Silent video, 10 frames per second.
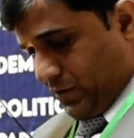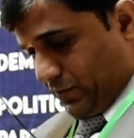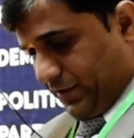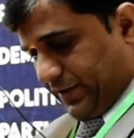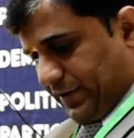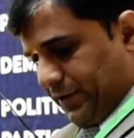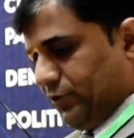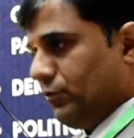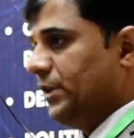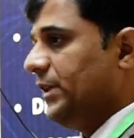was
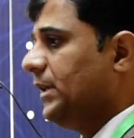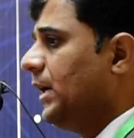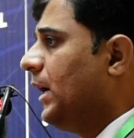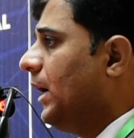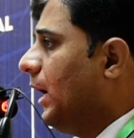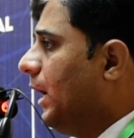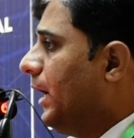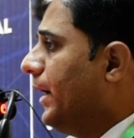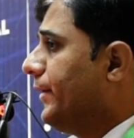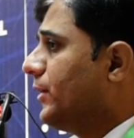actually
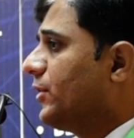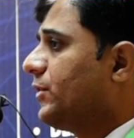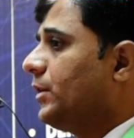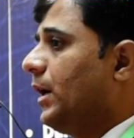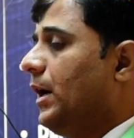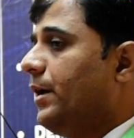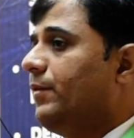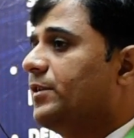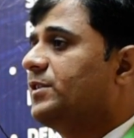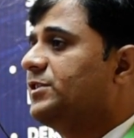not
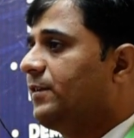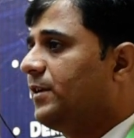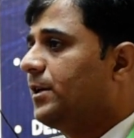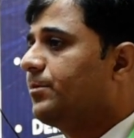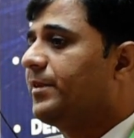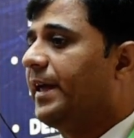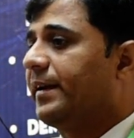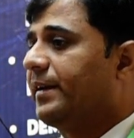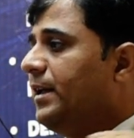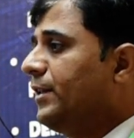was developed
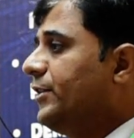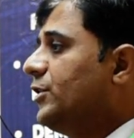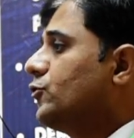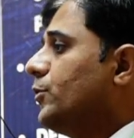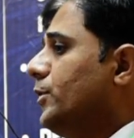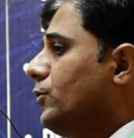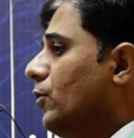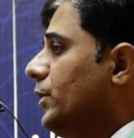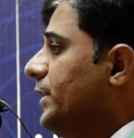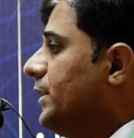that there should be
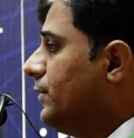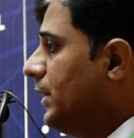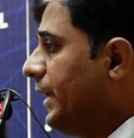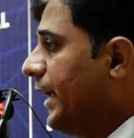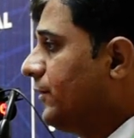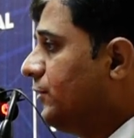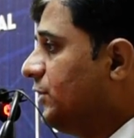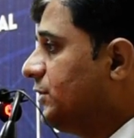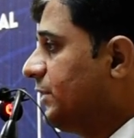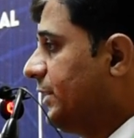only the one language,